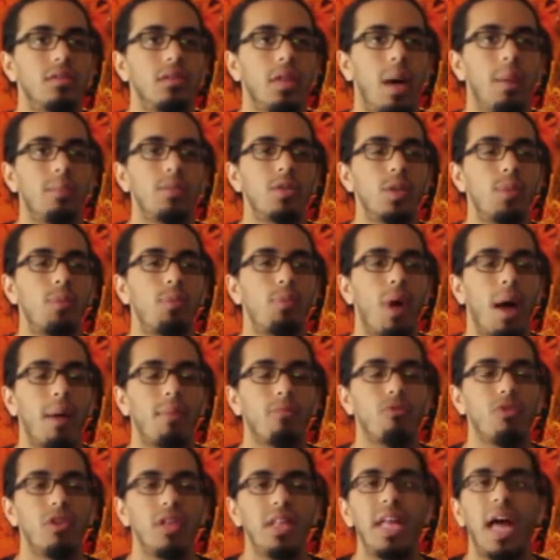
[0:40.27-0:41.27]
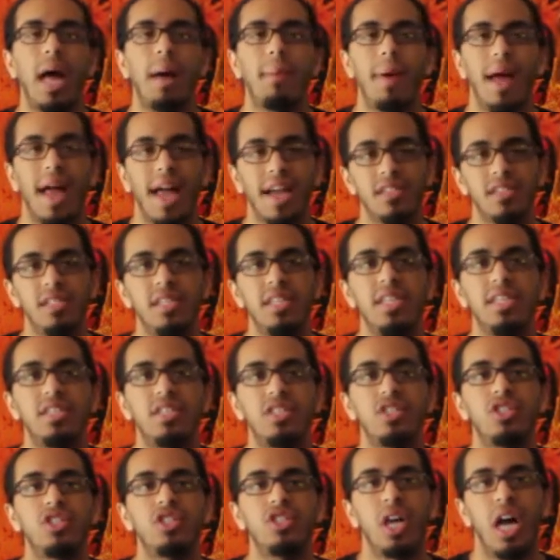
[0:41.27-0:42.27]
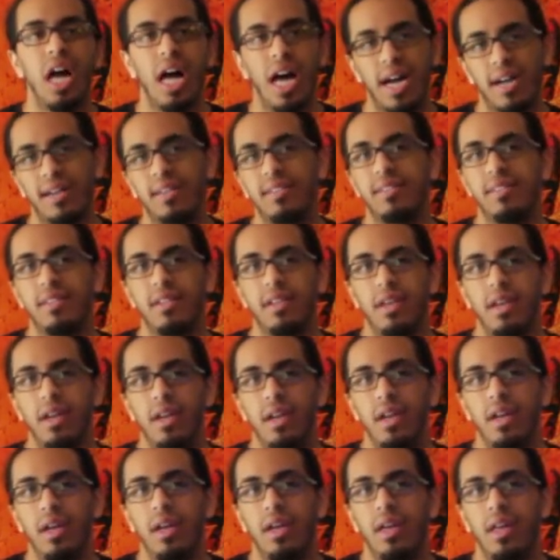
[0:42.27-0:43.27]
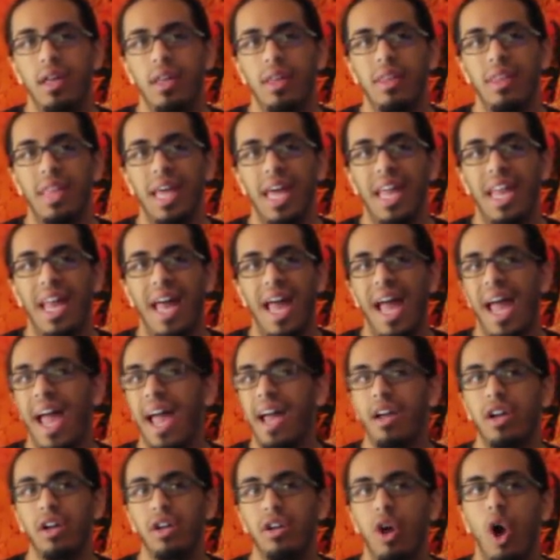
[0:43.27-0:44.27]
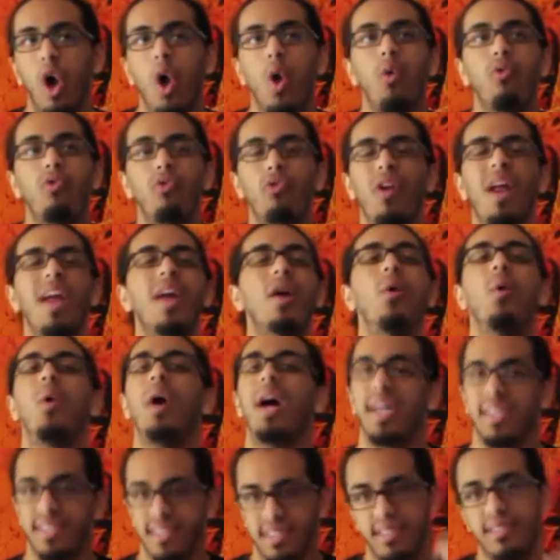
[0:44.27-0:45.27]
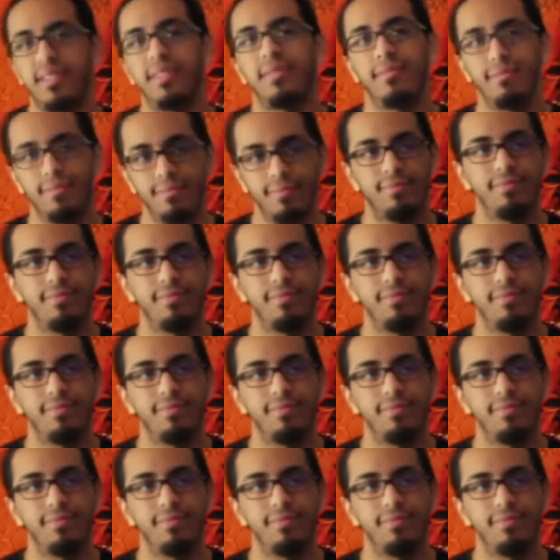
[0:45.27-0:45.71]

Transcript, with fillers: I'm surp- I'm really I'm actually shocked that Haggard. Oh, Frank West.